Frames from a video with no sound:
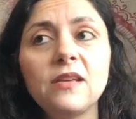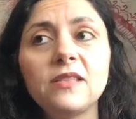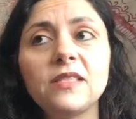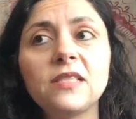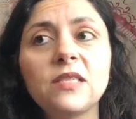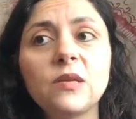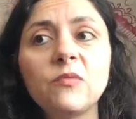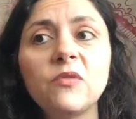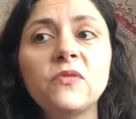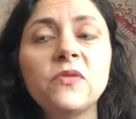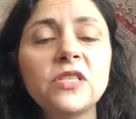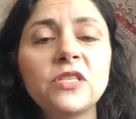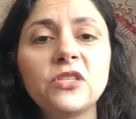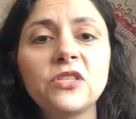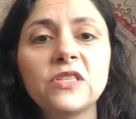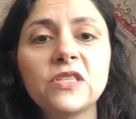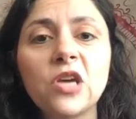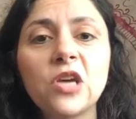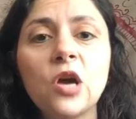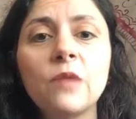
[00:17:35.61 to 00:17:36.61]
Some of us
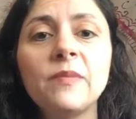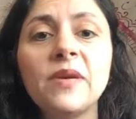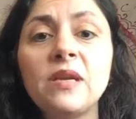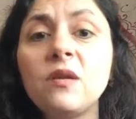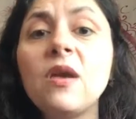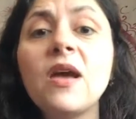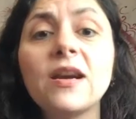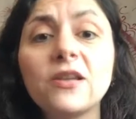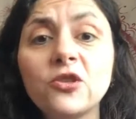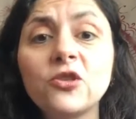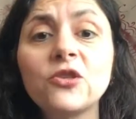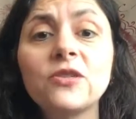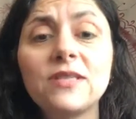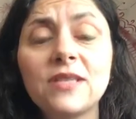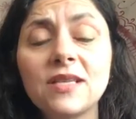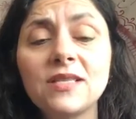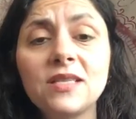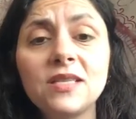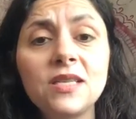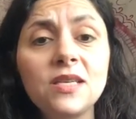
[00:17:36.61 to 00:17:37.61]
just come in extra
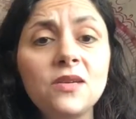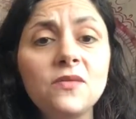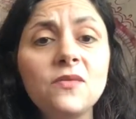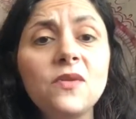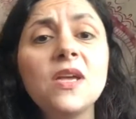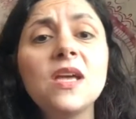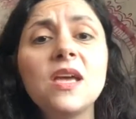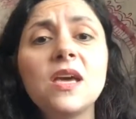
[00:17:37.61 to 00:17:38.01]
sensitive,